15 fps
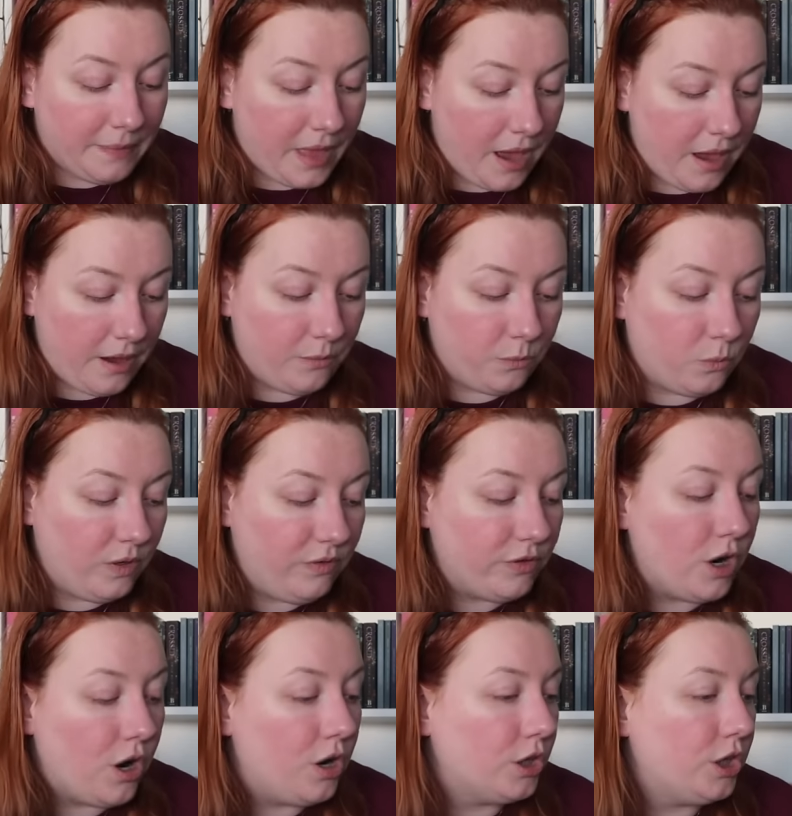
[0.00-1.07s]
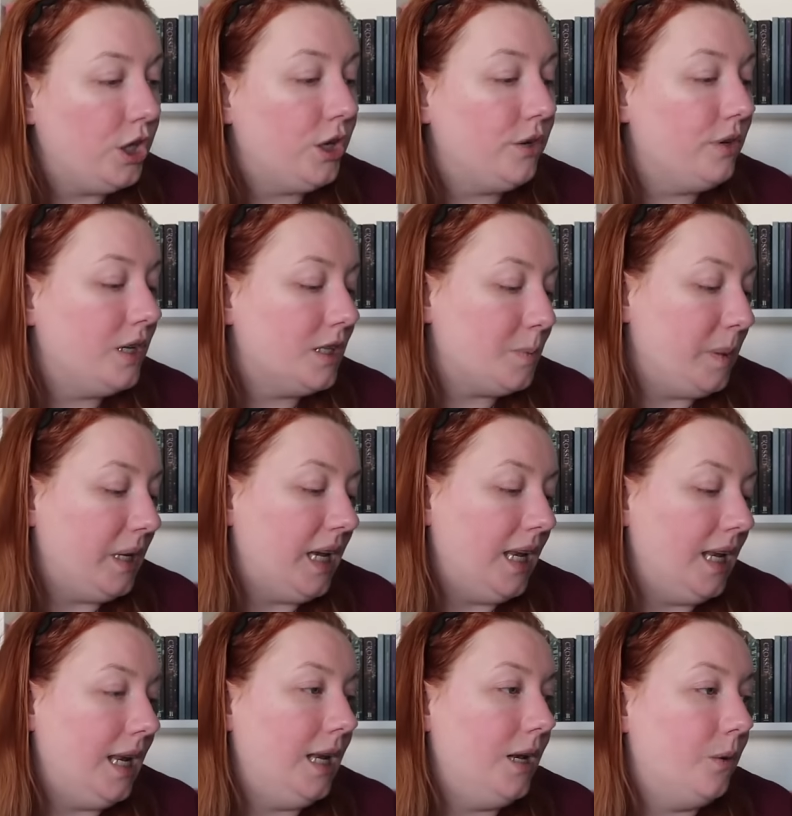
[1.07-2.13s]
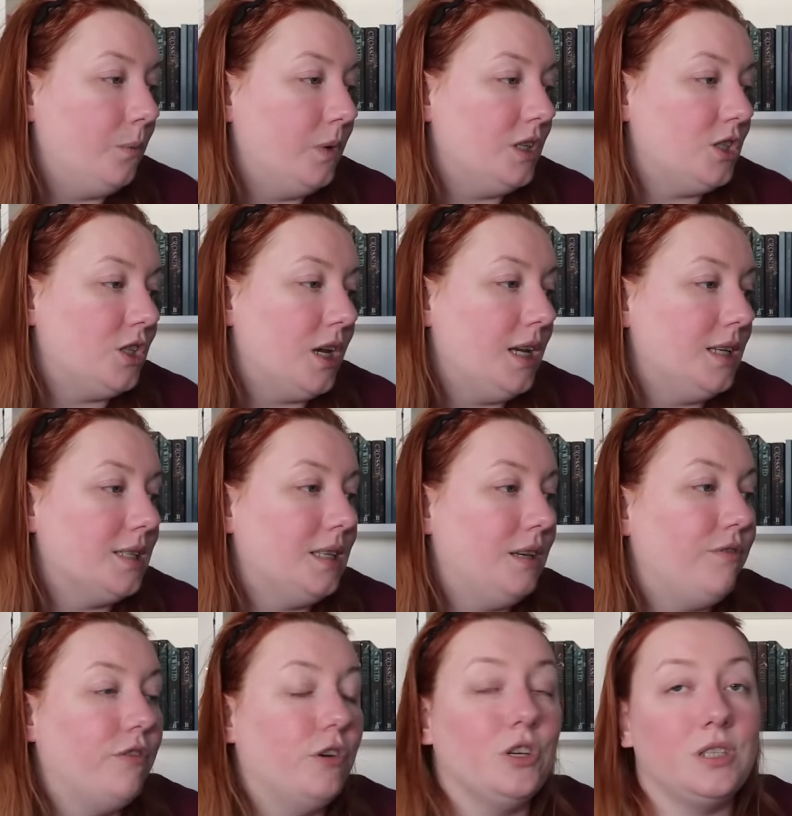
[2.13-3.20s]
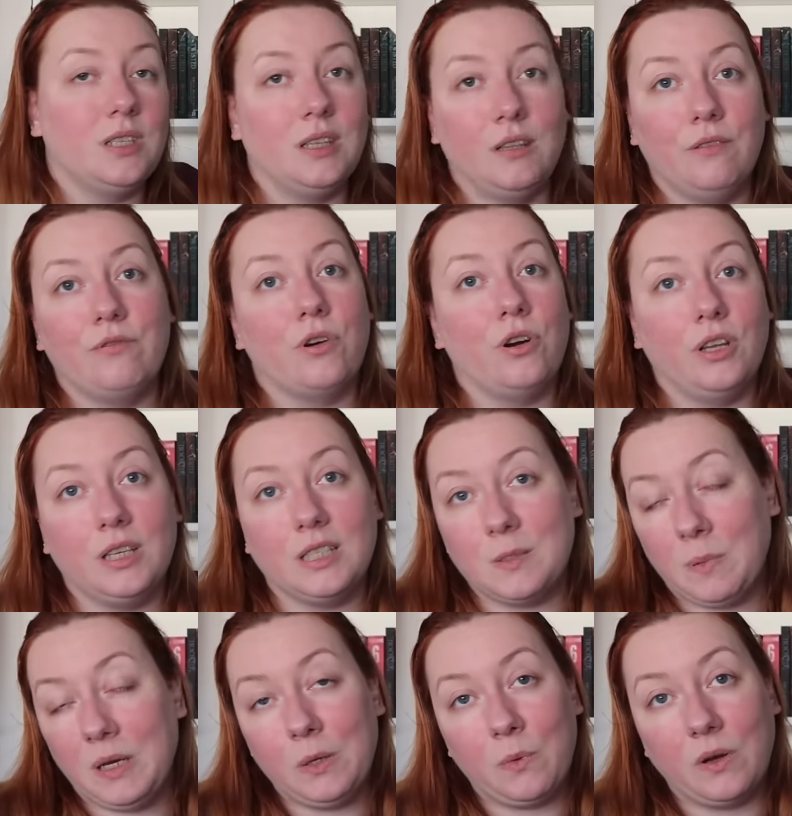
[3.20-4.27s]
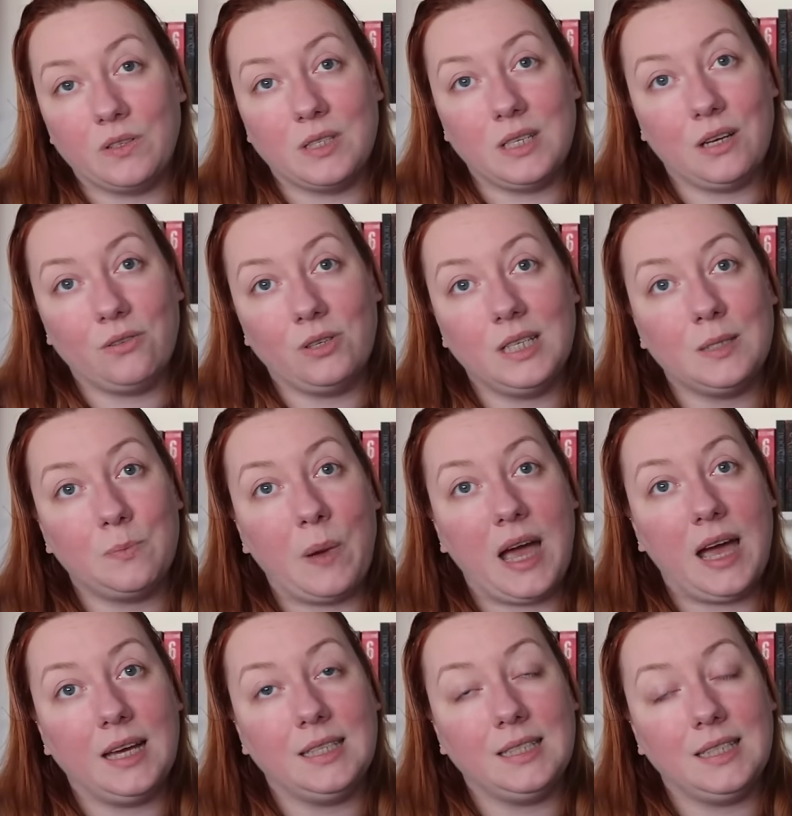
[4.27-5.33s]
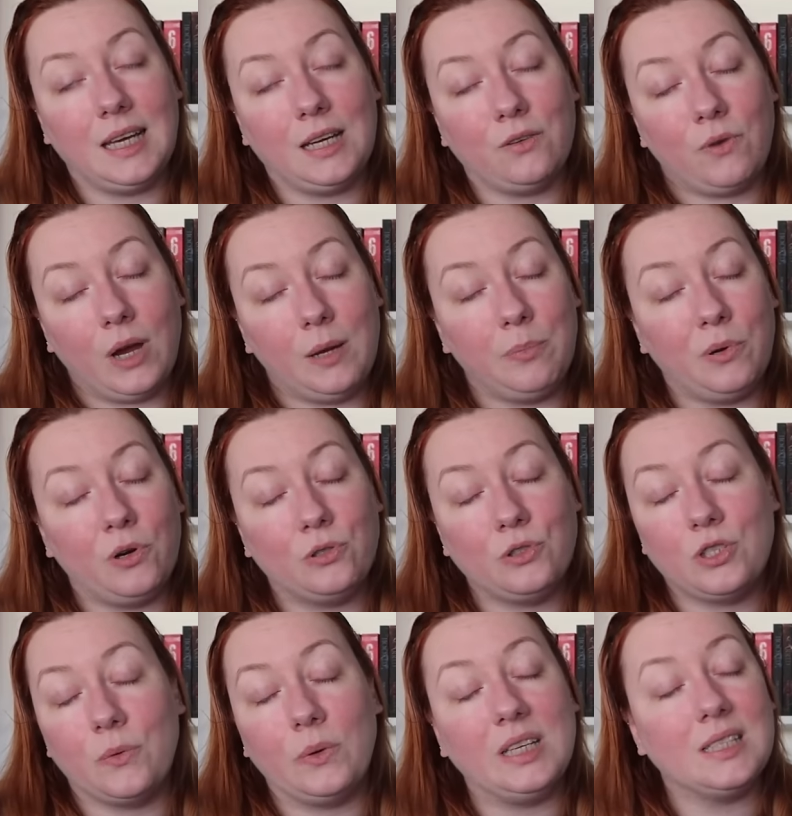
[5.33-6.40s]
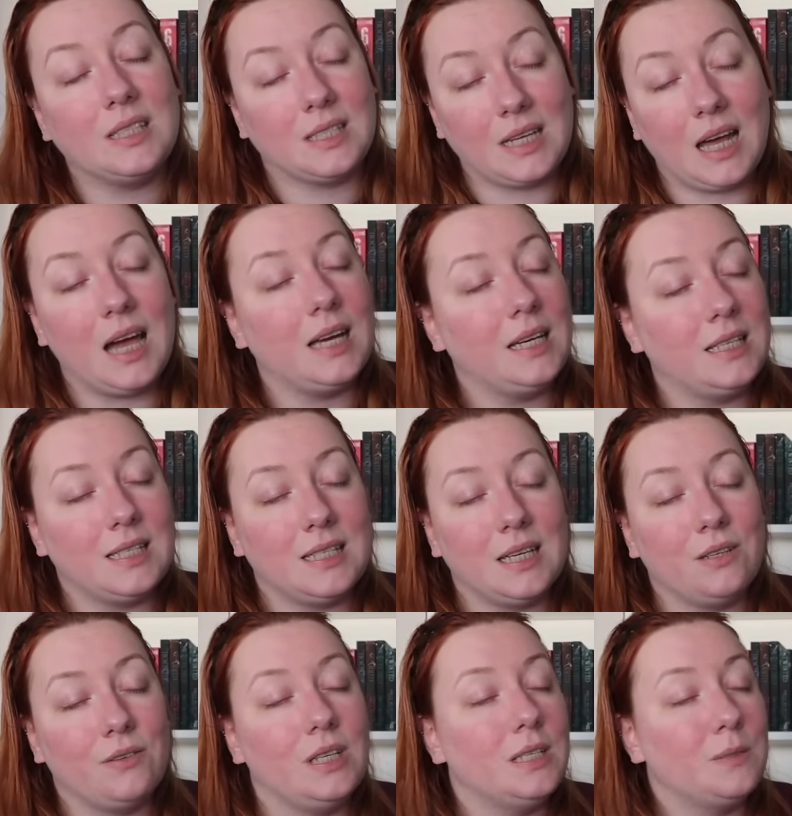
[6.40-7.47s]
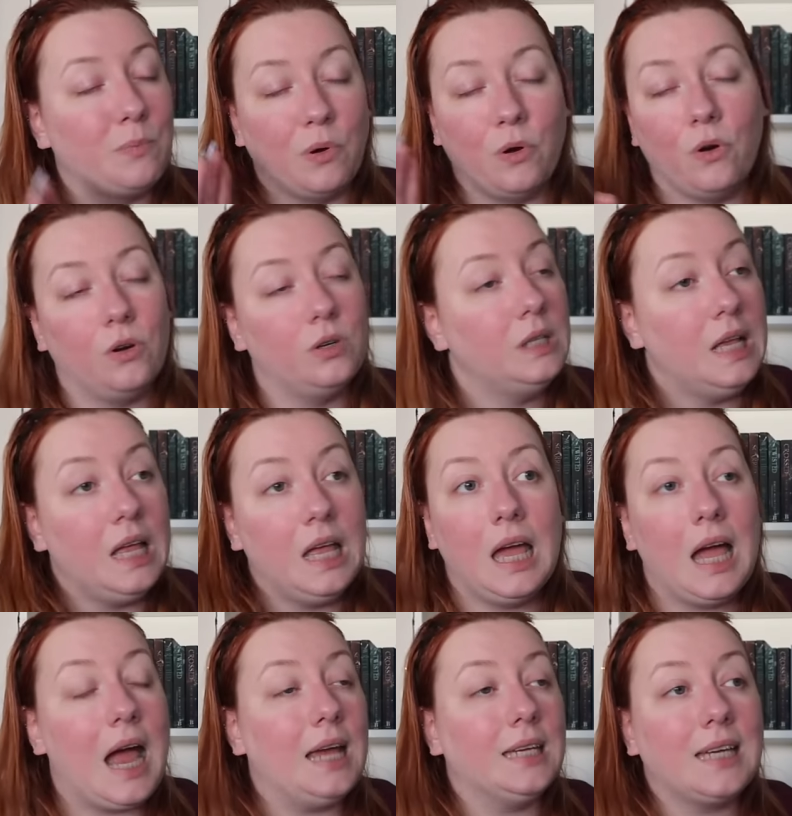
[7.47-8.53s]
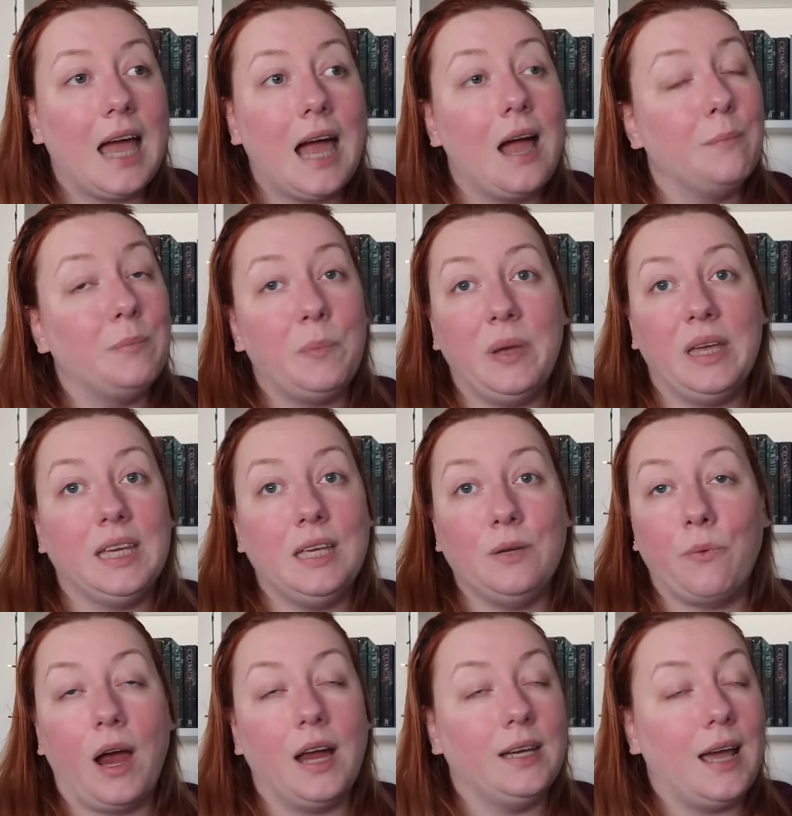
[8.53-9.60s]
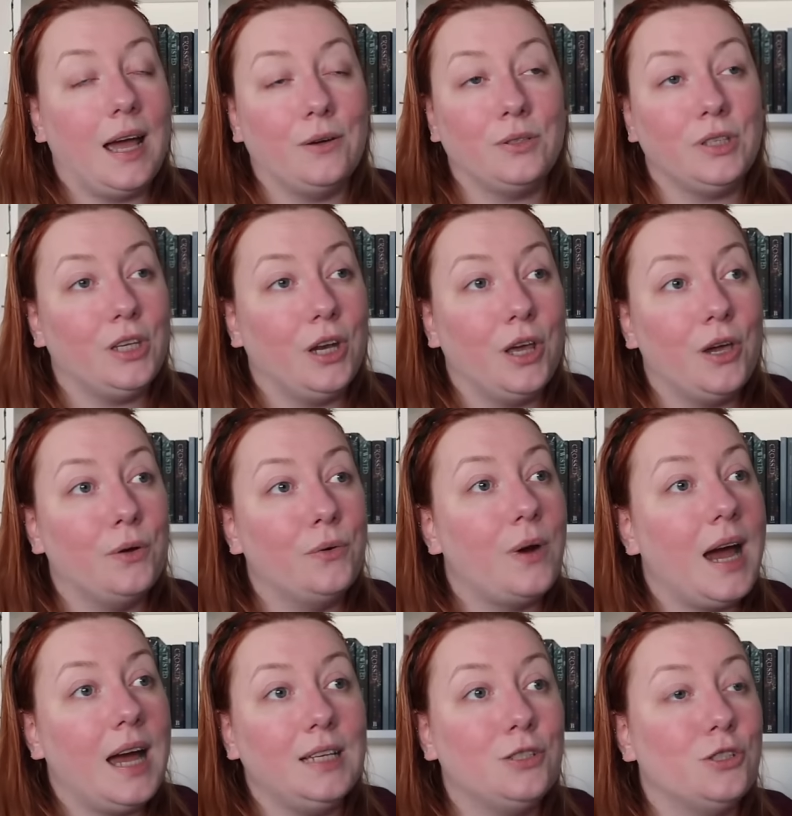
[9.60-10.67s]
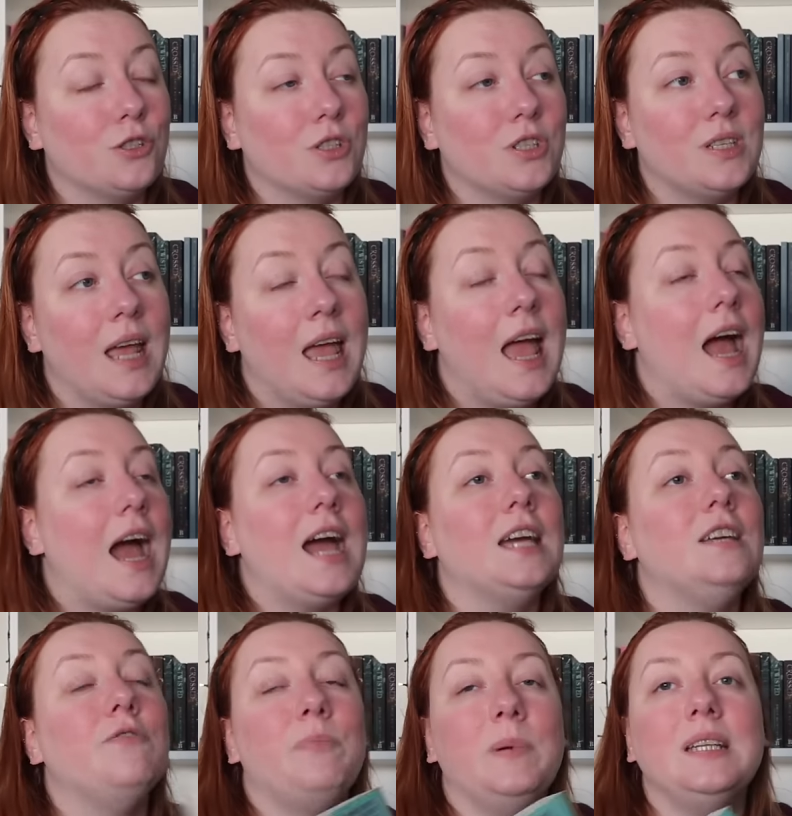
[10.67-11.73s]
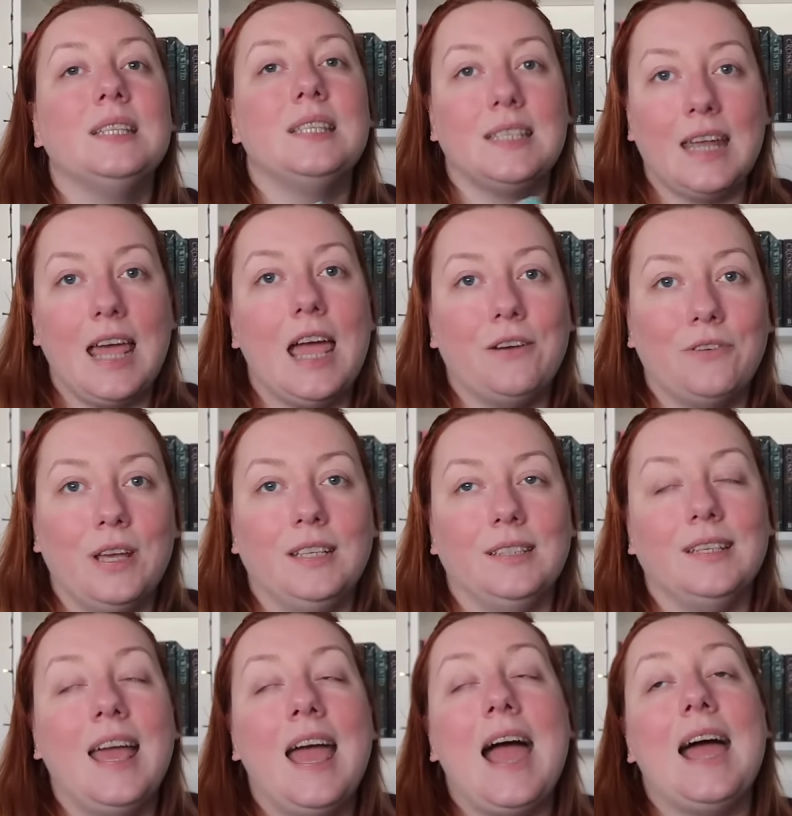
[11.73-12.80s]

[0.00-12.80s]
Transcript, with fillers: Um, we've got A Curious Beginning, which is the first in the Veronica Speedwell series by Deanna Raybourn. So it is starting a series, but I can't be picky right now, you know? I just, I've been staring.